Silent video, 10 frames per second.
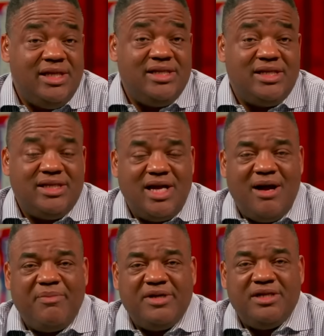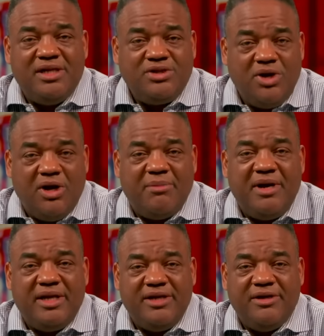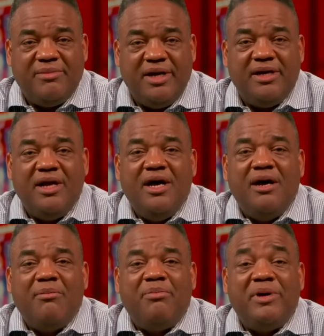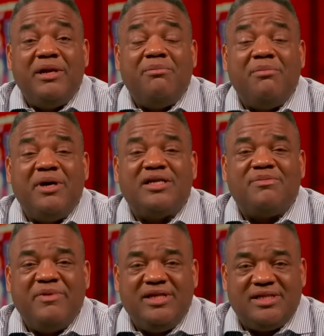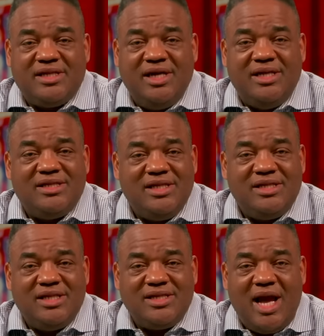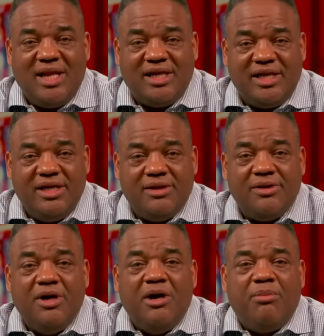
easy topic to talk about, hear about, but it must be discussed. It's a silent killer.